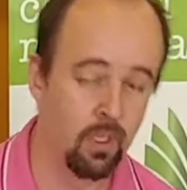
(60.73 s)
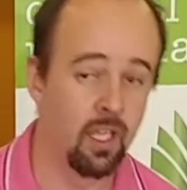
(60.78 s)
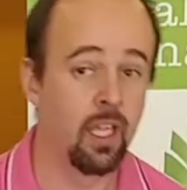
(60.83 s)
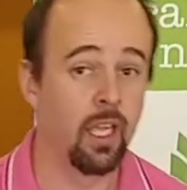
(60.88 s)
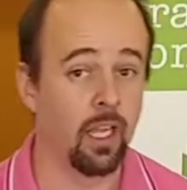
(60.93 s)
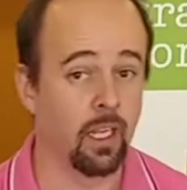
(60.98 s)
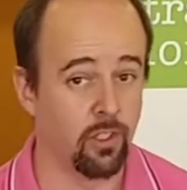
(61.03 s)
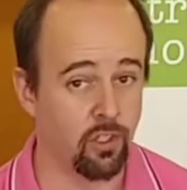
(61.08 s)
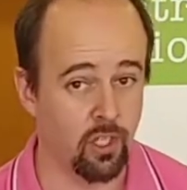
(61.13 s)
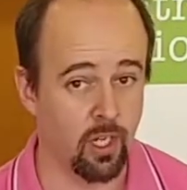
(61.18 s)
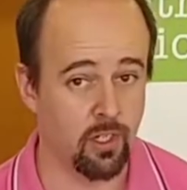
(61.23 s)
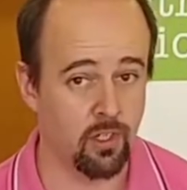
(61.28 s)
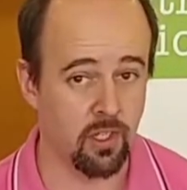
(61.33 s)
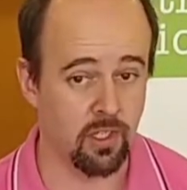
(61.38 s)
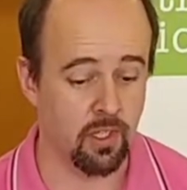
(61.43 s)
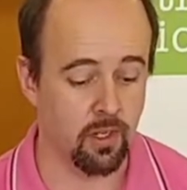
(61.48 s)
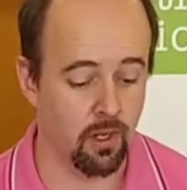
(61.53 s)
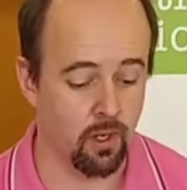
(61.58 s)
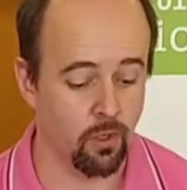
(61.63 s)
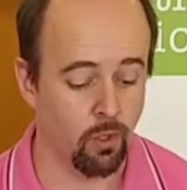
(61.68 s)
It changes the
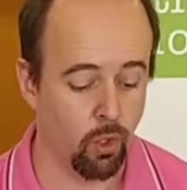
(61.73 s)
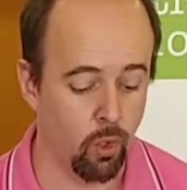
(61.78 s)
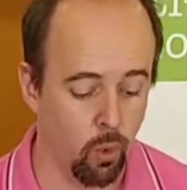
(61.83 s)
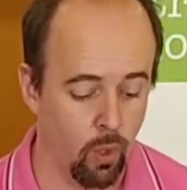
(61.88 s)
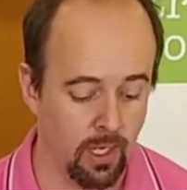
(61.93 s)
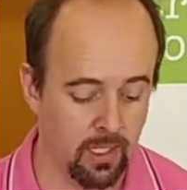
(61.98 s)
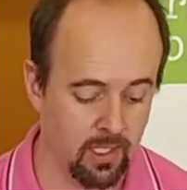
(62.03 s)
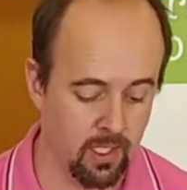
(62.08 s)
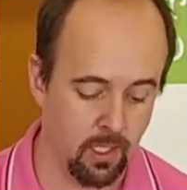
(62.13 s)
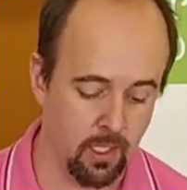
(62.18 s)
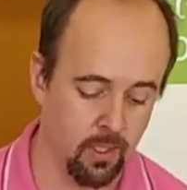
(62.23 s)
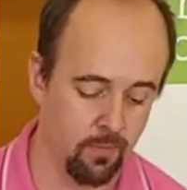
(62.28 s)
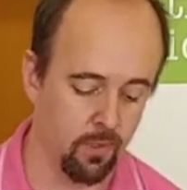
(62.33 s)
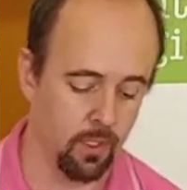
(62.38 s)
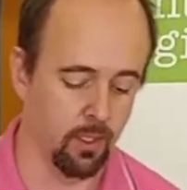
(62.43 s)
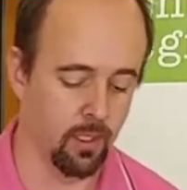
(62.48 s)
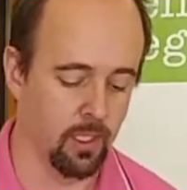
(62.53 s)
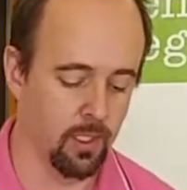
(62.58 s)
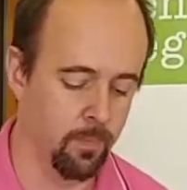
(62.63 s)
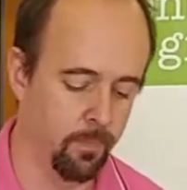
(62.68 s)
note quite
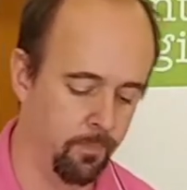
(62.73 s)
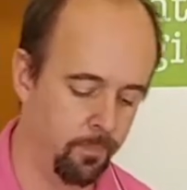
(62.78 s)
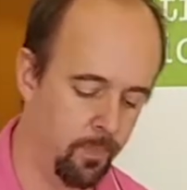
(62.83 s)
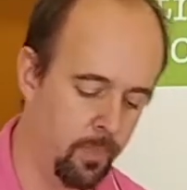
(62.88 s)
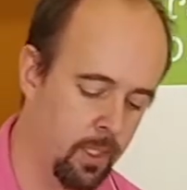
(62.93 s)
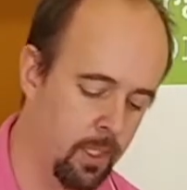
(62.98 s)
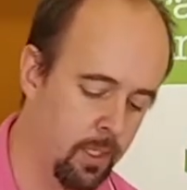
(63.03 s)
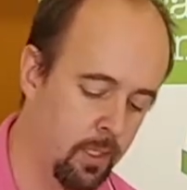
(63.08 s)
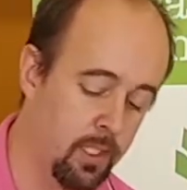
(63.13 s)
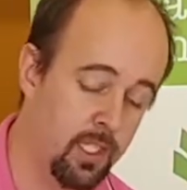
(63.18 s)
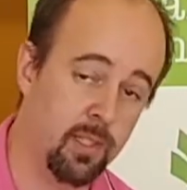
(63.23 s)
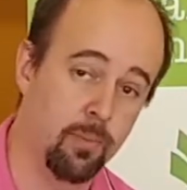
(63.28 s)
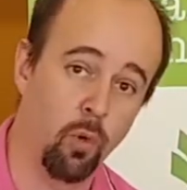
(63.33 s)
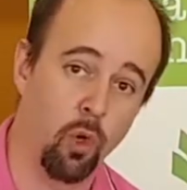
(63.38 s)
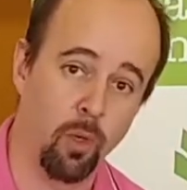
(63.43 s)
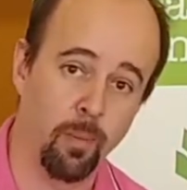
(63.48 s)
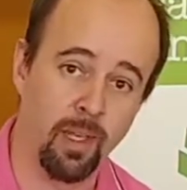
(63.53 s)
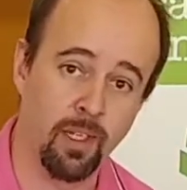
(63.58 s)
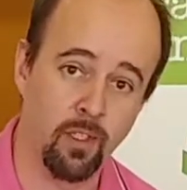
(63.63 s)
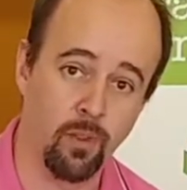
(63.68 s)
significantly. Small
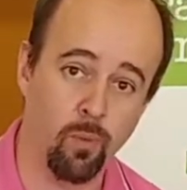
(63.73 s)
amount of